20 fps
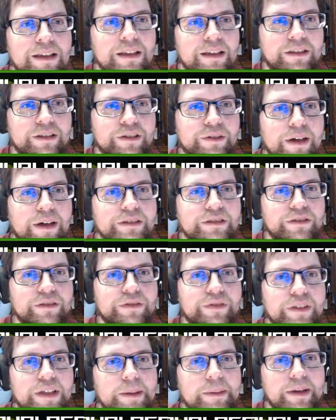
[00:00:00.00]
The
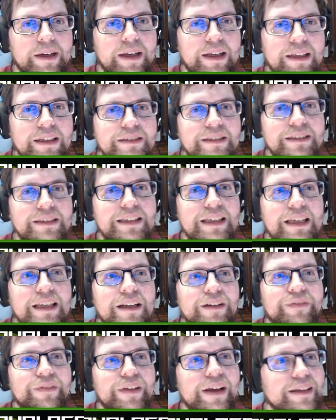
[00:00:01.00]
terrestrial phenomenon is
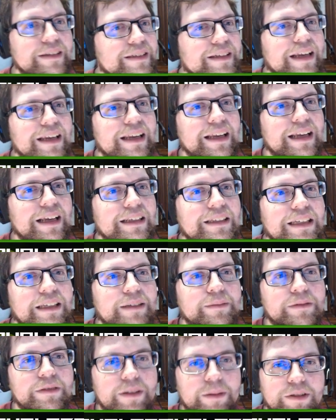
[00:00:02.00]
indeed a fascinating and
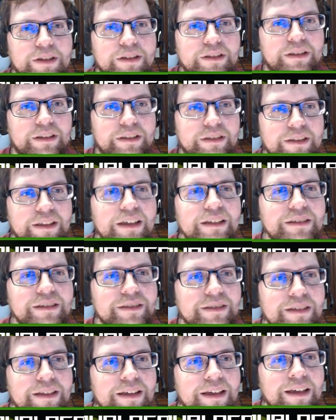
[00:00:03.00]
deep subject to
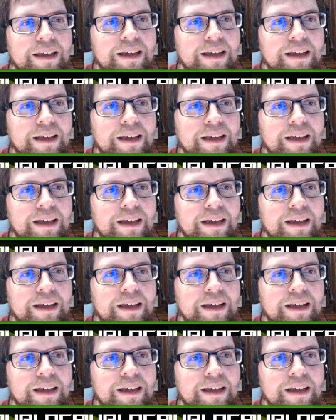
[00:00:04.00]
discuss.